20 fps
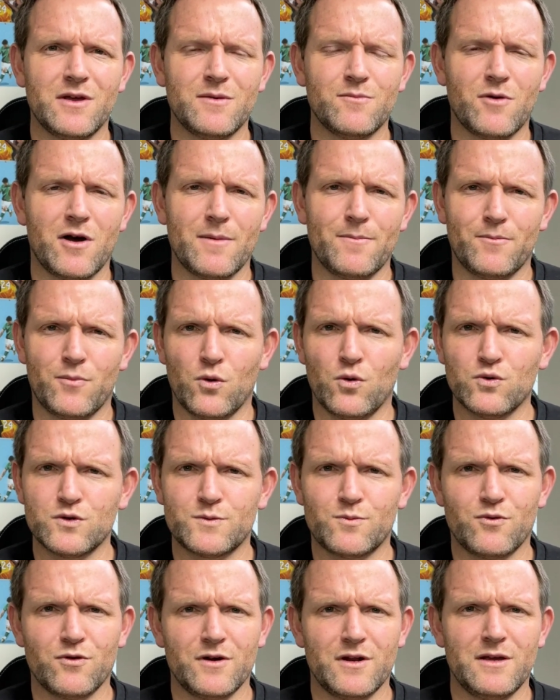My ball's
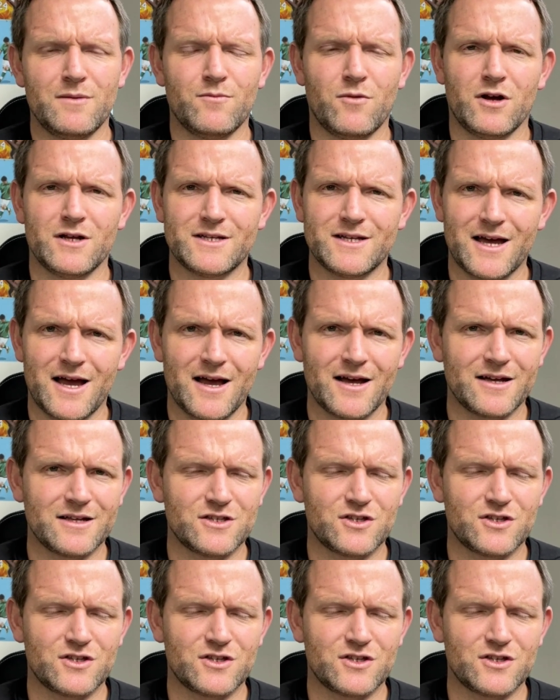pretty, my target's